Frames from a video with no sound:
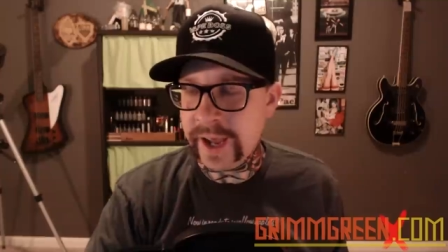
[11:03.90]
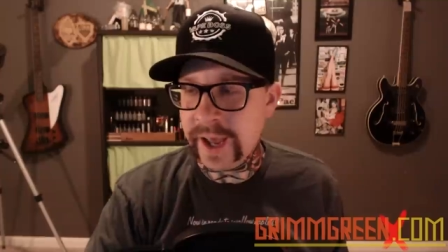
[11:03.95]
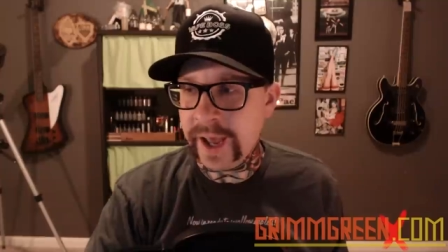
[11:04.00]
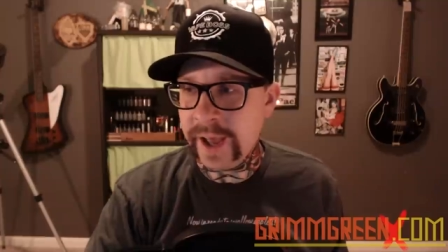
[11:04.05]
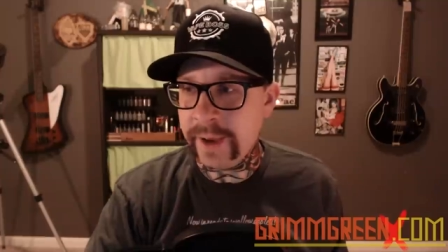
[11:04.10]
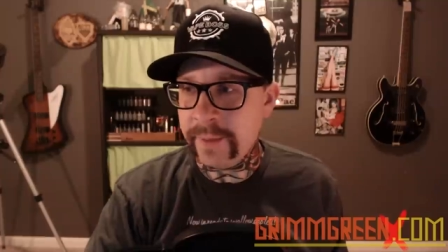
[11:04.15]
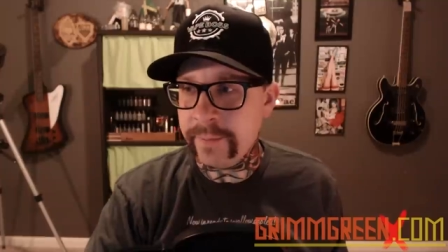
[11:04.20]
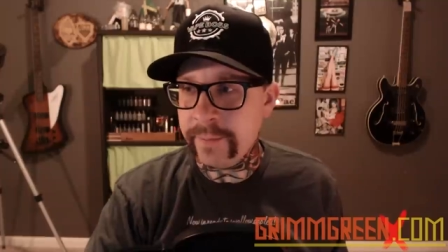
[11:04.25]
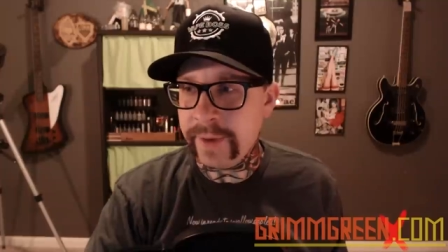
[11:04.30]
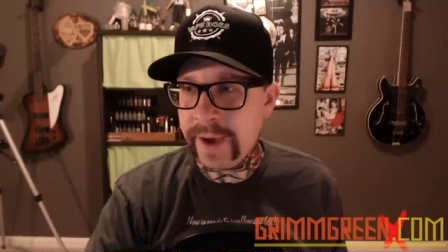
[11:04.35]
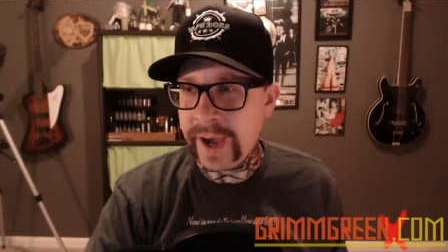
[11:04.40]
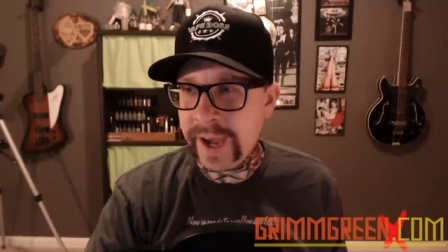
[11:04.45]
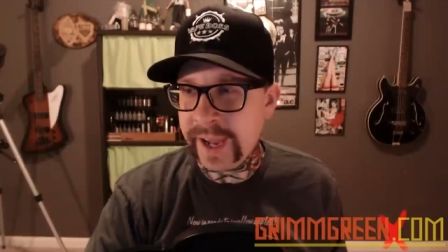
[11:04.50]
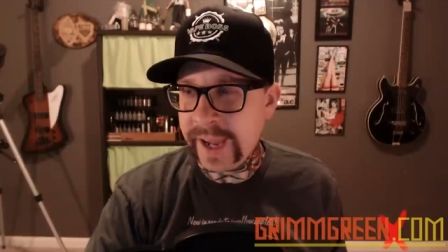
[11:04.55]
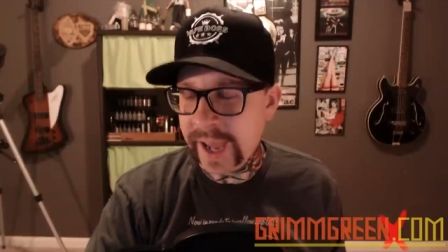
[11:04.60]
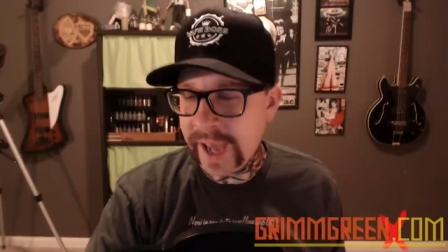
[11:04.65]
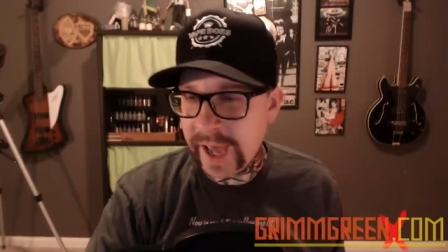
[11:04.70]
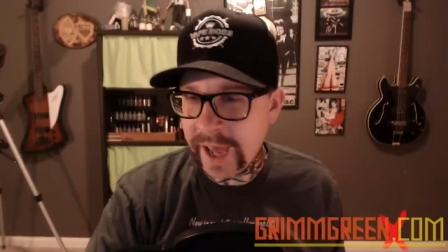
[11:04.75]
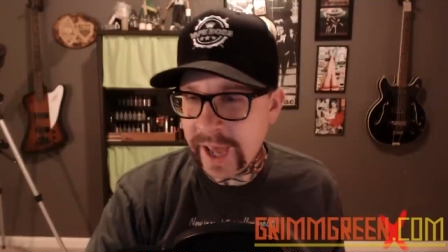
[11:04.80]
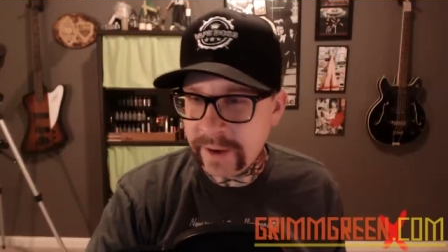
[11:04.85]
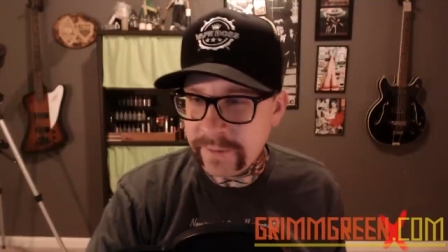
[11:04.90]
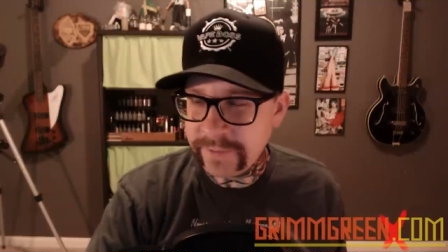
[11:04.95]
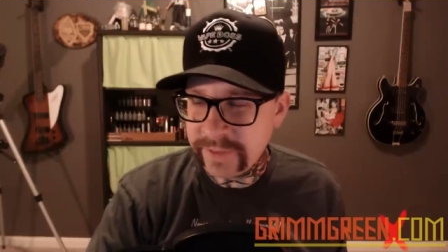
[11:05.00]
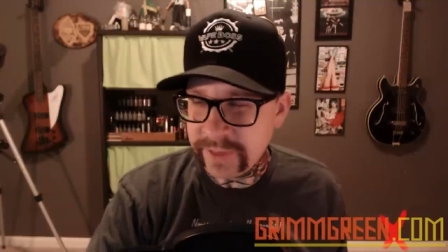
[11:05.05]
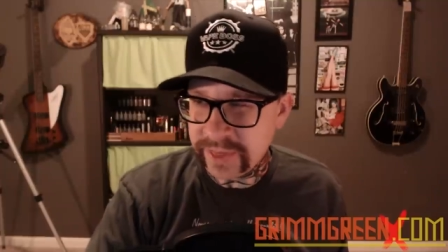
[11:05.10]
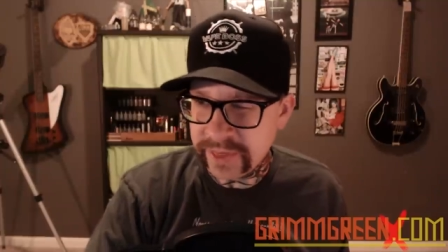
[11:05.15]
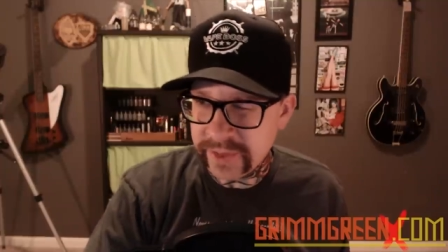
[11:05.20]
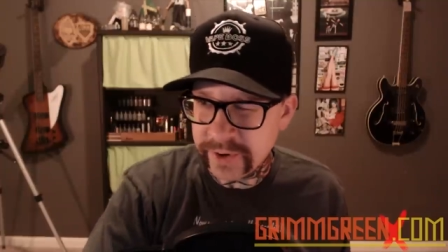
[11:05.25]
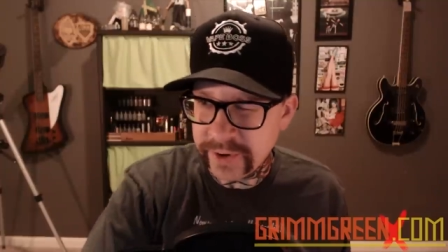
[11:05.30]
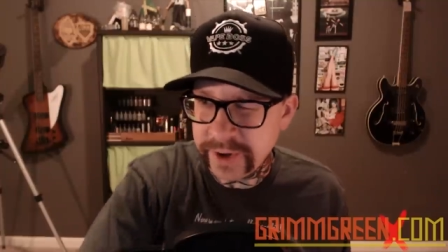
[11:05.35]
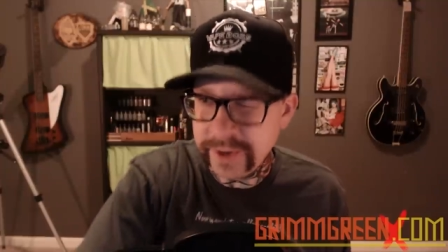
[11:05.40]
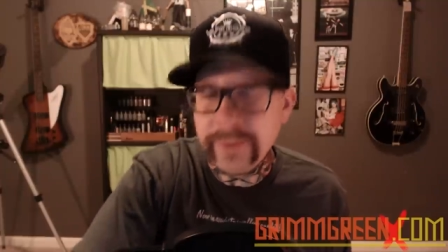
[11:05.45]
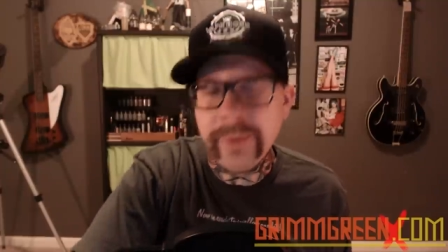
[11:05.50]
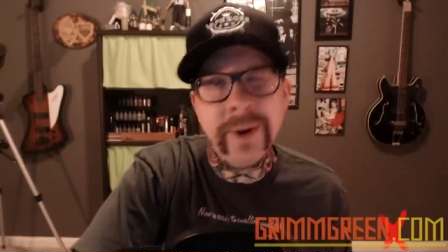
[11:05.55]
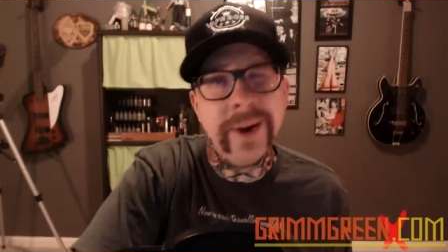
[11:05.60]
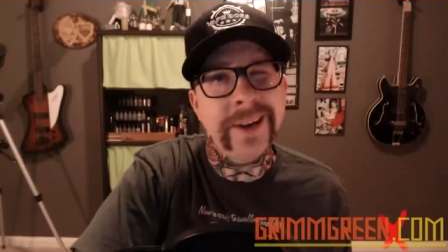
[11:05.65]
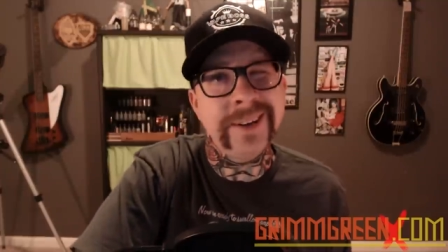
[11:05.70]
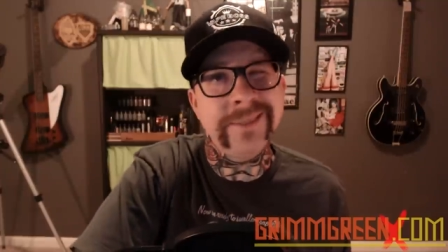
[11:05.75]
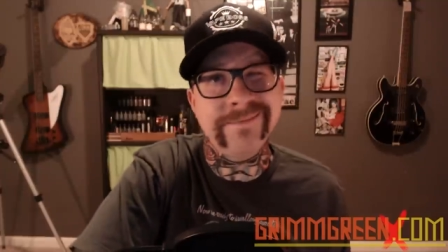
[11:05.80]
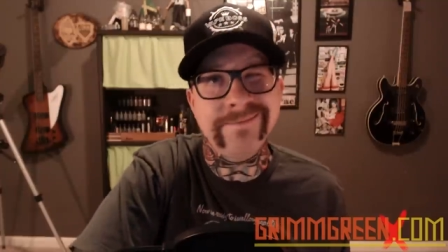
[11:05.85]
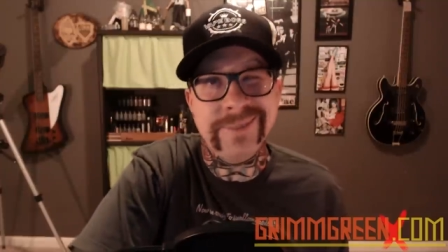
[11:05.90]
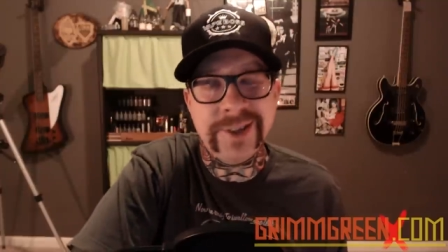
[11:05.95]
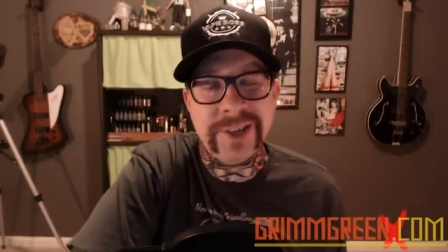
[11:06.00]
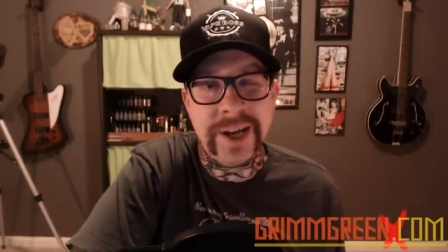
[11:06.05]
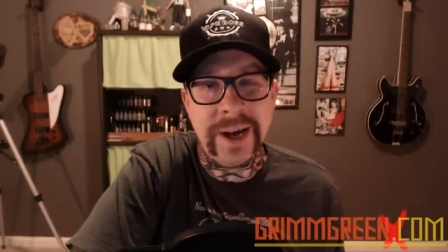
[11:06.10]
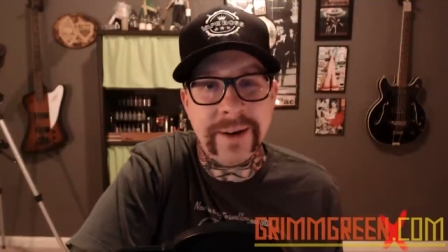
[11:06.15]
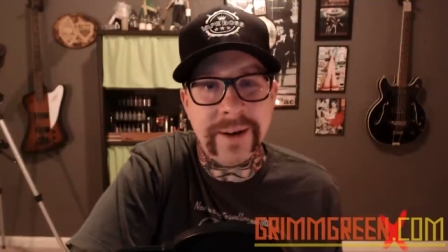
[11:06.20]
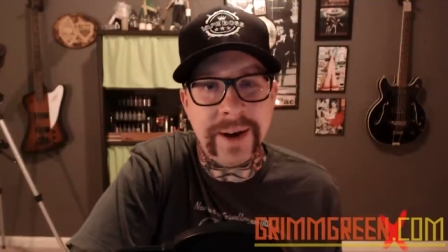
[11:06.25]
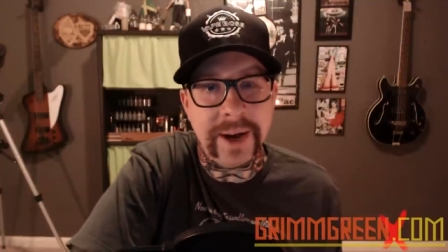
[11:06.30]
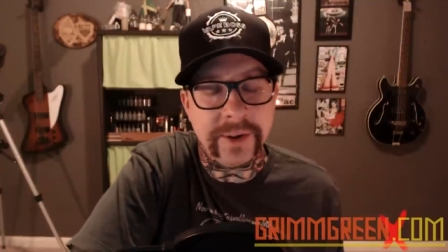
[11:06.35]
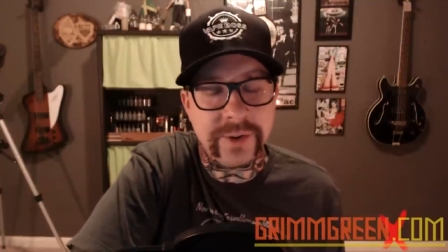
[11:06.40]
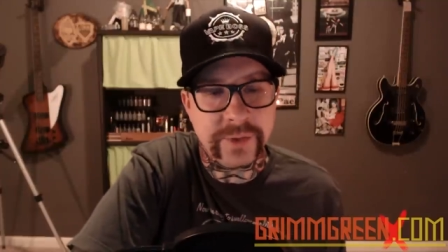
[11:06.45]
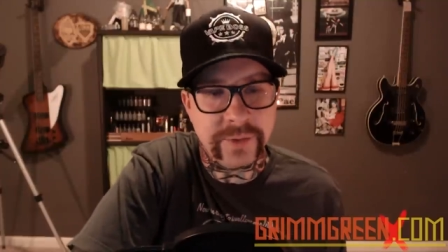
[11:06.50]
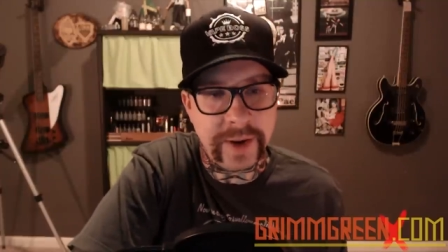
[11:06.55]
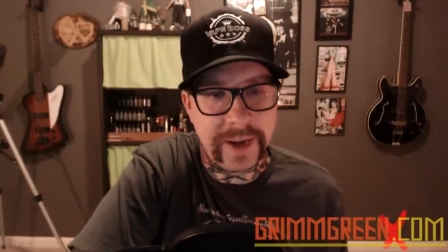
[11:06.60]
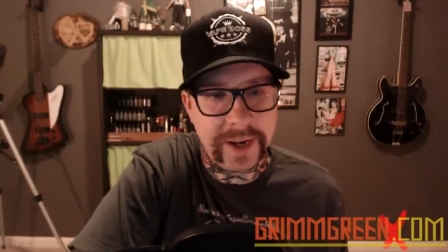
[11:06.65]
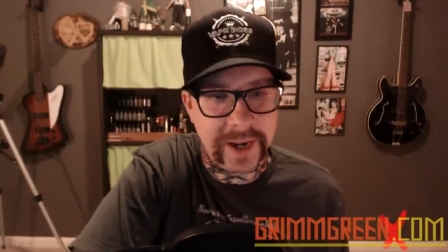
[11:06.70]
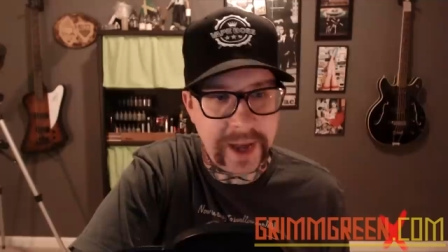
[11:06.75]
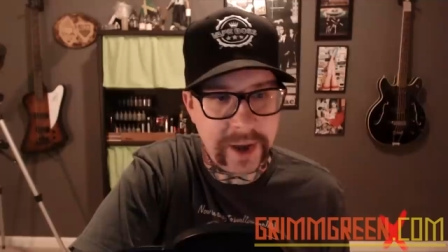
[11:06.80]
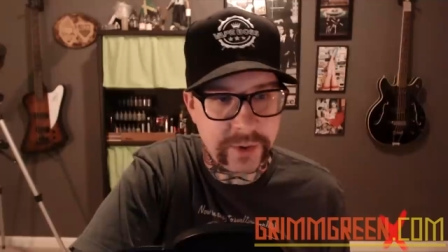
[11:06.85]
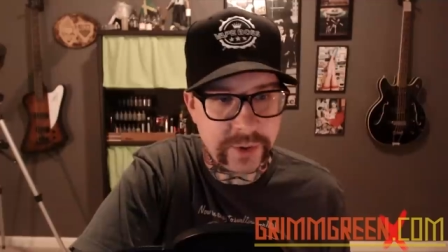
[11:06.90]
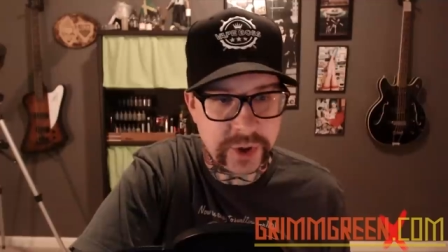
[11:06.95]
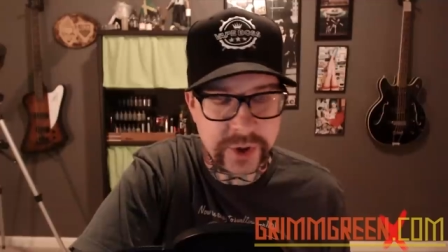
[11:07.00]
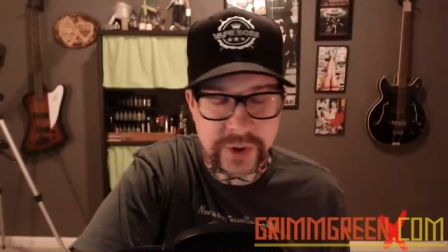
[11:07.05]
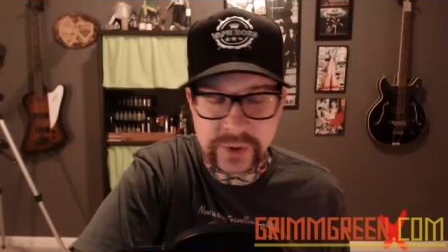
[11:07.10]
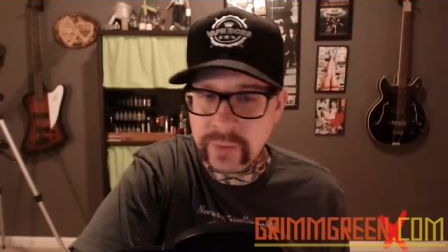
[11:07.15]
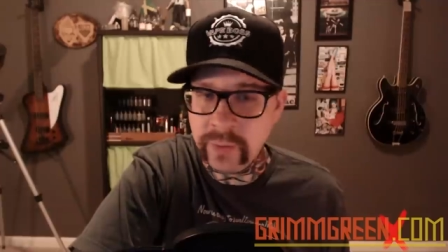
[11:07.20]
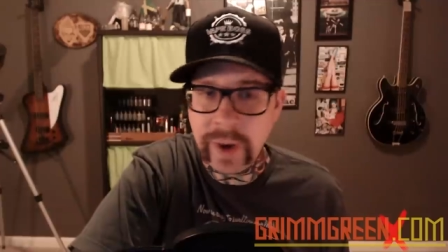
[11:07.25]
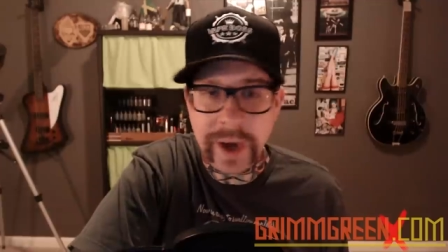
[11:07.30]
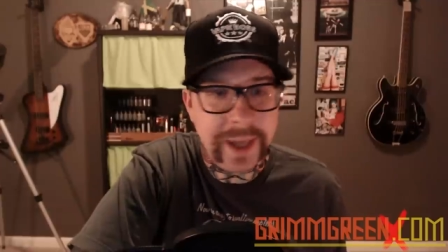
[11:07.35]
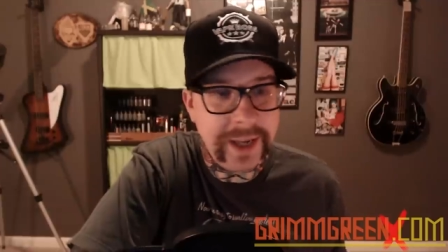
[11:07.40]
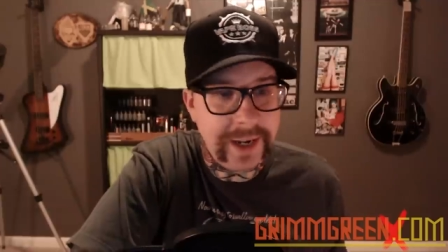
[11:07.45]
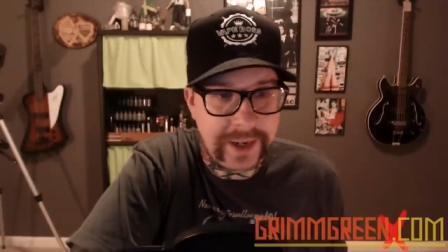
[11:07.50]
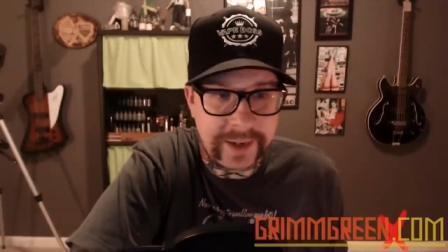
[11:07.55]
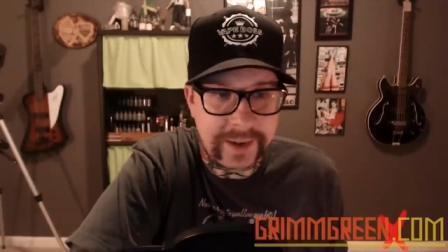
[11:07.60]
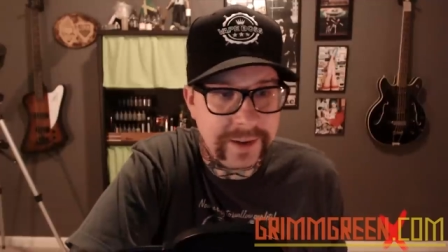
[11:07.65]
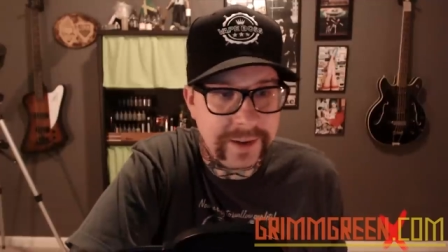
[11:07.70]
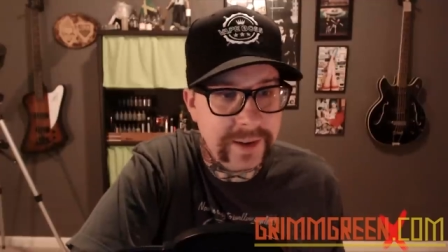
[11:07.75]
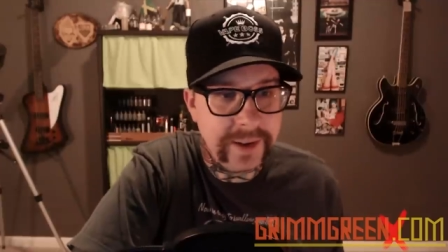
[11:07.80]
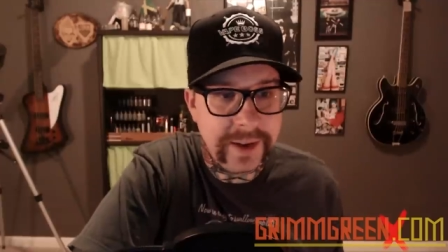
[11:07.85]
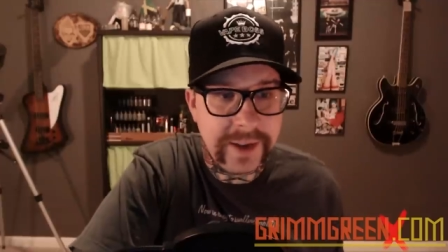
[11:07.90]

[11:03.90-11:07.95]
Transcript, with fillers: Um, I have 31 shoutouts right now, just waiting,